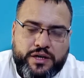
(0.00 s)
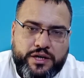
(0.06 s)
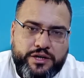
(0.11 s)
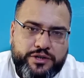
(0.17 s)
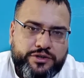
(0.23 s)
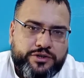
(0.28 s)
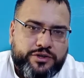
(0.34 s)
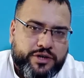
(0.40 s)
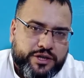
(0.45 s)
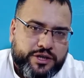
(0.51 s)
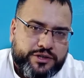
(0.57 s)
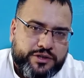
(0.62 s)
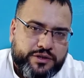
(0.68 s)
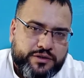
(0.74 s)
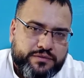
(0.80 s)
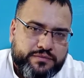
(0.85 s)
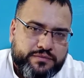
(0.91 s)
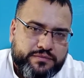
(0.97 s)

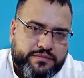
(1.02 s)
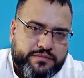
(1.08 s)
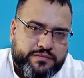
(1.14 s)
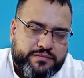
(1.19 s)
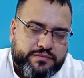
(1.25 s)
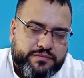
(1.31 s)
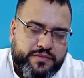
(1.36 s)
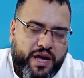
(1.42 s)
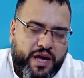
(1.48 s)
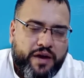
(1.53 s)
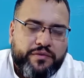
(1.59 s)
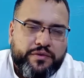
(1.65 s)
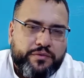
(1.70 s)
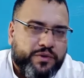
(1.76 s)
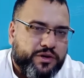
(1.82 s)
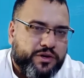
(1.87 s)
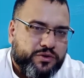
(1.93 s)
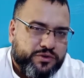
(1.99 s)
Introduction.
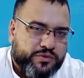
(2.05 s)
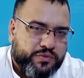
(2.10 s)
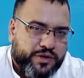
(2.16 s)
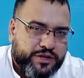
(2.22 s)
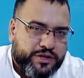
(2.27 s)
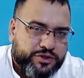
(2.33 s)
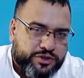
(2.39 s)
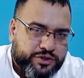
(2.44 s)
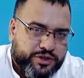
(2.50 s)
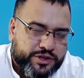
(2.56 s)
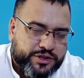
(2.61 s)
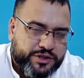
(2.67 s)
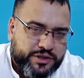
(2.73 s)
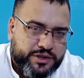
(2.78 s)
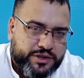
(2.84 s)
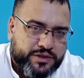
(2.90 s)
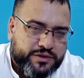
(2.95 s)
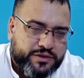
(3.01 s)
Everyone knows what
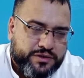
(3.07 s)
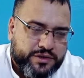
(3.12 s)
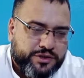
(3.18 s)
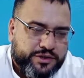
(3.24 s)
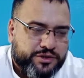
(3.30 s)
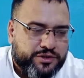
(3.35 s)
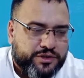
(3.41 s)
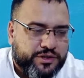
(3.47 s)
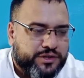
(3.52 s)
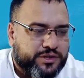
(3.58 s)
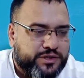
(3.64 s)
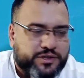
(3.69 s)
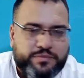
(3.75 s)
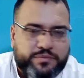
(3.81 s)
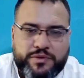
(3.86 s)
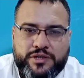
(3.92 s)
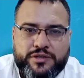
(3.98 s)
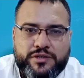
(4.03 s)
introduction is. Introduction
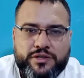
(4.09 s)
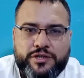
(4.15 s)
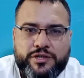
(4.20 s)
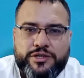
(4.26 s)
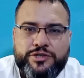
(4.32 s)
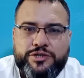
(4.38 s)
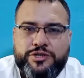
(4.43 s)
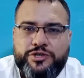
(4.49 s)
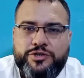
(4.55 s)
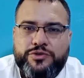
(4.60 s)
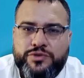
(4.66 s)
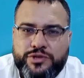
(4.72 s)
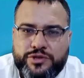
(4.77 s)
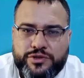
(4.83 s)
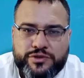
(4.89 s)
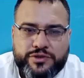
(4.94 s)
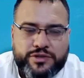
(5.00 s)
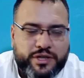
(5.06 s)
is basically
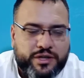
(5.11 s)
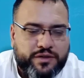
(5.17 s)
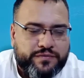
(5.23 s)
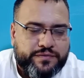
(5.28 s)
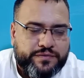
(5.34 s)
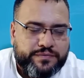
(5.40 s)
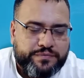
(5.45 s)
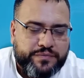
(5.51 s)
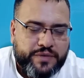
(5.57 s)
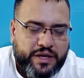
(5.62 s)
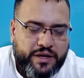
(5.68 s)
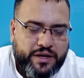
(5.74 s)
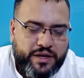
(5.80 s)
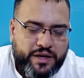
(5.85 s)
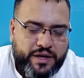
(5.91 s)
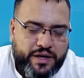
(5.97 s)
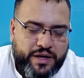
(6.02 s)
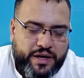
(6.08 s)
introducing yourself.
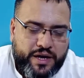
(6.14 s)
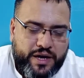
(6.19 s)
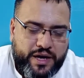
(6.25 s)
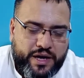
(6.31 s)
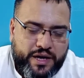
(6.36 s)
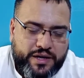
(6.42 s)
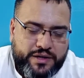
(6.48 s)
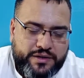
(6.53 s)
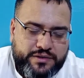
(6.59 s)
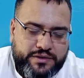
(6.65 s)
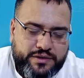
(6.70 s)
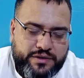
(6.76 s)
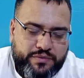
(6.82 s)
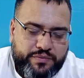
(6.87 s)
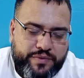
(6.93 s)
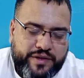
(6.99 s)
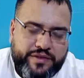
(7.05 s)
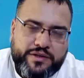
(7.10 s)
And
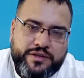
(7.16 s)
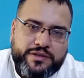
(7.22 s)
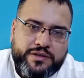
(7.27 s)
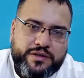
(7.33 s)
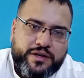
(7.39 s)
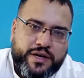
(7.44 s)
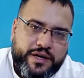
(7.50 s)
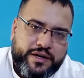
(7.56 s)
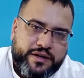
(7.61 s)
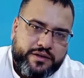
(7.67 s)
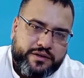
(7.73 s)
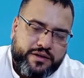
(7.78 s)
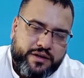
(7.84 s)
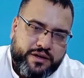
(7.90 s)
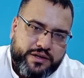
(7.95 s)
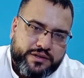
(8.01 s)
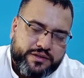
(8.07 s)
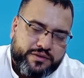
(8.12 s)
whether it's a writing
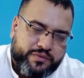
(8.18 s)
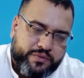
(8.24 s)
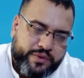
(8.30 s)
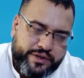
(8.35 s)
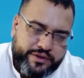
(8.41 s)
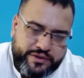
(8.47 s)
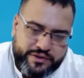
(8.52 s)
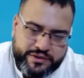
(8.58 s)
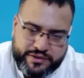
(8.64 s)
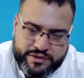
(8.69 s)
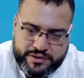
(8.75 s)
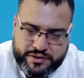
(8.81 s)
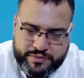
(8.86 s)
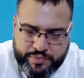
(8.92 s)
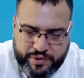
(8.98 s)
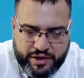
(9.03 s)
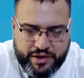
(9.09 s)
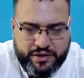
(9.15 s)
task, whether it's a
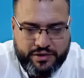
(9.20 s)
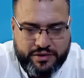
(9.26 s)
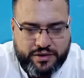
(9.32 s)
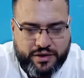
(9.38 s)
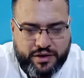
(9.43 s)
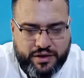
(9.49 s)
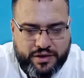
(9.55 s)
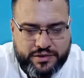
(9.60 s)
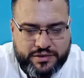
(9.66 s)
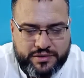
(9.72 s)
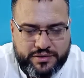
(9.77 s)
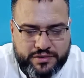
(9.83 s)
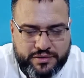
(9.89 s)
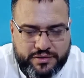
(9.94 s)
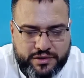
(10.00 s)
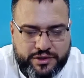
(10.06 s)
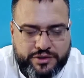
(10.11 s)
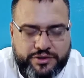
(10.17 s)
speaking task,
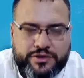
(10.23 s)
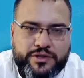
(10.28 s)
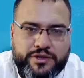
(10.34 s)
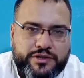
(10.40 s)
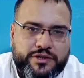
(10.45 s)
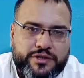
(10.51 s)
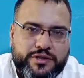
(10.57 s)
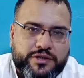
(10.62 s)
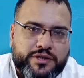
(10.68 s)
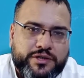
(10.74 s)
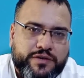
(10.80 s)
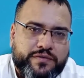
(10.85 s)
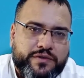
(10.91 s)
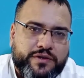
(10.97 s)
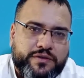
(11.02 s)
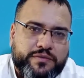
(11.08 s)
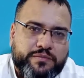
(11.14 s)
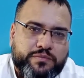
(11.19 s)
introduction is
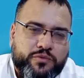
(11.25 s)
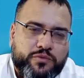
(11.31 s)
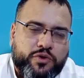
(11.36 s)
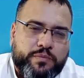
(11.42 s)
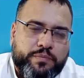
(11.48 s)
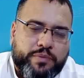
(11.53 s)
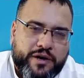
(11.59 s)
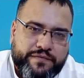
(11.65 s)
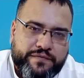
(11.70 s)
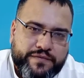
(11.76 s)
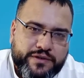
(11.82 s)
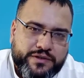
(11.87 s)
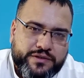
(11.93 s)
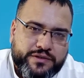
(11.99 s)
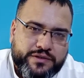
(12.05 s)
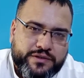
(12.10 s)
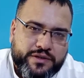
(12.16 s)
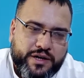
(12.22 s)
given more
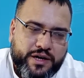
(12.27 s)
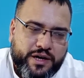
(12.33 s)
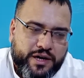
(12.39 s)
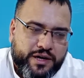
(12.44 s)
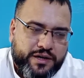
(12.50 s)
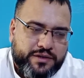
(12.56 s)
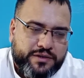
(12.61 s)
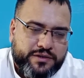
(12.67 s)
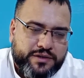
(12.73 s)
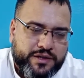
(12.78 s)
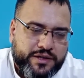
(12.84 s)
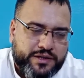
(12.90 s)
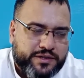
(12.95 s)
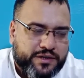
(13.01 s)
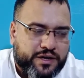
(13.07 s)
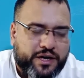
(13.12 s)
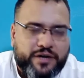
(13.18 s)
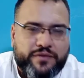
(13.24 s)
preference, and
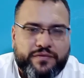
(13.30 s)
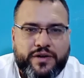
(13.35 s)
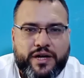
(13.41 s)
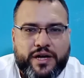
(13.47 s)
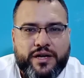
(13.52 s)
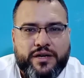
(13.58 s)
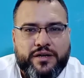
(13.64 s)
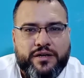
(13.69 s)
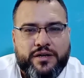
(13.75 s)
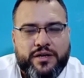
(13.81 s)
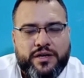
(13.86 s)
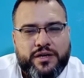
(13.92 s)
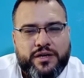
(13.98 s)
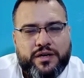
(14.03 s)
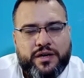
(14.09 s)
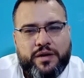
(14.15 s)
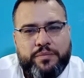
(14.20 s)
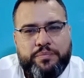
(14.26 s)
it's kind of like
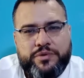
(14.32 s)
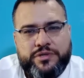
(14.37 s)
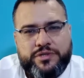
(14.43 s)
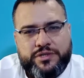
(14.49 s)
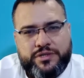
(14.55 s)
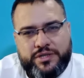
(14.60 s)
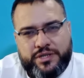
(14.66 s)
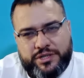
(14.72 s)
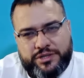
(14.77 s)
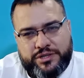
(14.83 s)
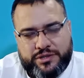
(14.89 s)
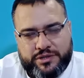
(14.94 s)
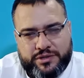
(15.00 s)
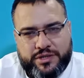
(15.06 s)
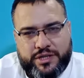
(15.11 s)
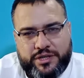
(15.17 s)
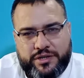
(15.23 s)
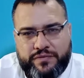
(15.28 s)
a
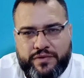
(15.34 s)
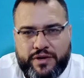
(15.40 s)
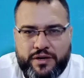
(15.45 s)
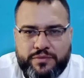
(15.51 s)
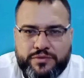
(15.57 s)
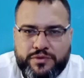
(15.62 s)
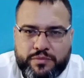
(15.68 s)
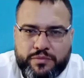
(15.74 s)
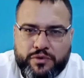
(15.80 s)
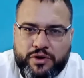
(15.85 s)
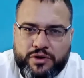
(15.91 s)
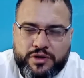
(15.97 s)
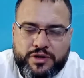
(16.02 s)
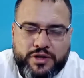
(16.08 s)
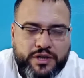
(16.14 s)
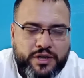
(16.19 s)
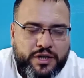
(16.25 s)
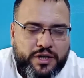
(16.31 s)
presentation that develops
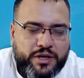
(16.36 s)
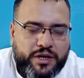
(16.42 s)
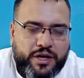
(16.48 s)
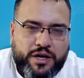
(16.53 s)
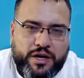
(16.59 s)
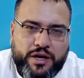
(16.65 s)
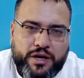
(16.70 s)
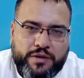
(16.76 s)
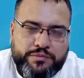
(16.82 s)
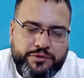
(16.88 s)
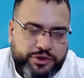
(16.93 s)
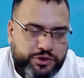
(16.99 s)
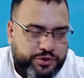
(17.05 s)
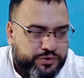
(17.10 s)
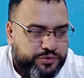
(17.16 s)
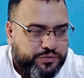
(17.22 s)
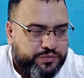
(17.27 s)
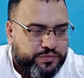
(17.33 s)
among
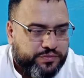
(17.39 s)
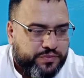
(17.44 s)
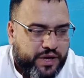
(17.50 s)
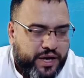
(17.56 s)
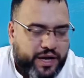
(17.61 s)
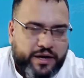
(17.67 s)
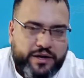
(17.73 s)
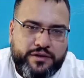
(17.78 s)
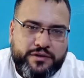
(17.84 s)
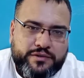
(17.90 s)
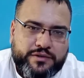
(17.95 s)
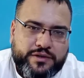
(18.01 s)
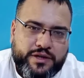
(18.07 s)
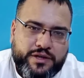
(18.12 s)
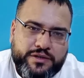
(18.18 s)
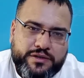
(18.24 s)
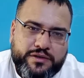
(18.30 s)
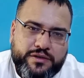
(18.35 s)
you and the
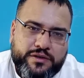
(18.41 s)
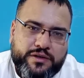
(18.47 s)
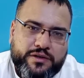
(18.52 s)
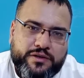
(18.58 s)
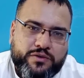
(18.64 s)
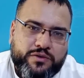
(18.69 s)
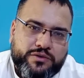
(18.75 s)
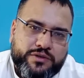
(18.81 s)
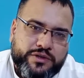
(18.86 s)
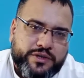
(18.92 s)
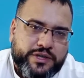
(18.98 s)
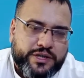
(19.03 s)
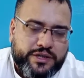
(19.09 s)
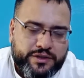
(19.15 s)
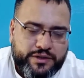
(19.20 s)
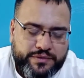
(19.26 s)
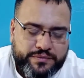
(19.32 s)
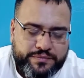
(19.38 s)
listener or the
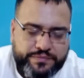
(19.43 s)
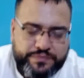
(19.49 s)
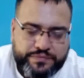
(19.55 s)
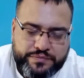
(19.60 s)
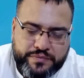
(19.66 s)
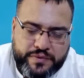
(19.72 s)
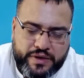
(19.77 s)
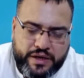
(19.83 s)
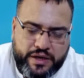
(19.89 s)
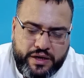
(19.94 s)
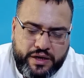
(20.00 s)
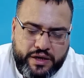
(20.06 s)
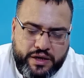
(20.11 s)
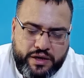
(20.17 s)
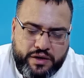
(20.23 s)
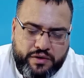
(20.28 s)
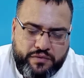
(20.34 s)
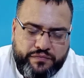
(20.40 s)
reader.
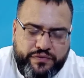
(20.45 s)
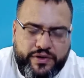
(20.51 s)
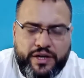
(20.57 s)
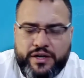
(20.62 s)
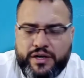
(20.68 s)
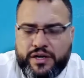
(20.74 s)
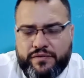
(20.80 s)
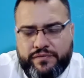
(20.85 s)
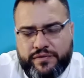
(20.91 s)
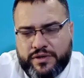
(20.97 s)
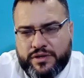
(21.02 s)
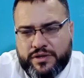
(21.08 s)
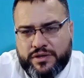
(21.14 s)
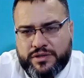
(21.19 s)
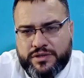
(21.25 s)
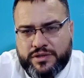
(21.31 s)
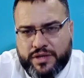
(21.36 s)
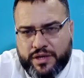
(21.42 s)
We
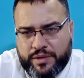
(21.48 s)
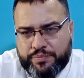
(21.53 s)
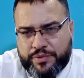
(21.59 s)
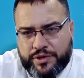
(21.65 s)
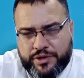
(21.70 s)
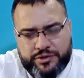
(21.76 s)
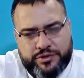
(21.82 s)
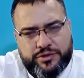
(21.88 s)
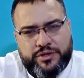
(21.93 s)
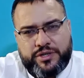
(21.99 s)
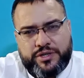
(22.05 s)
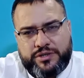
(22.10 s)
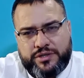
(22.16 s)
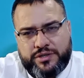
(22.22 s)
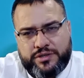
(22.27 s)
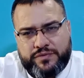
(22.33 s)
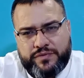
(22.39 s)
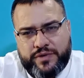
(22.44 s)
never skip
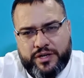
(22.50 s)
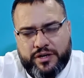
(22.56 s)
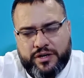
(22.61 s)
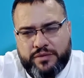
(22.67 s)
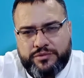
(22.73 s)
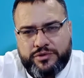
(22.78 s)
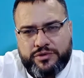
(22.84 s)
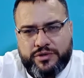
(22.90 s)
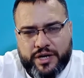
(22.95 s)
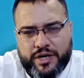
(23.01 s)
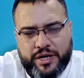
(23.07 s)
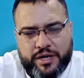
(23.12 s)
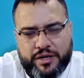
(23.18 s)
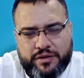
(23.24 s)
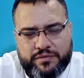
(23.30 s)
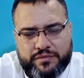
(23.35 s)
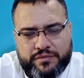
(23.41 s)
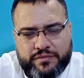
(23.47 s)
introductions when it comes to
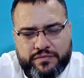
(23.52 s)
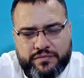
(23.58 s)
writing.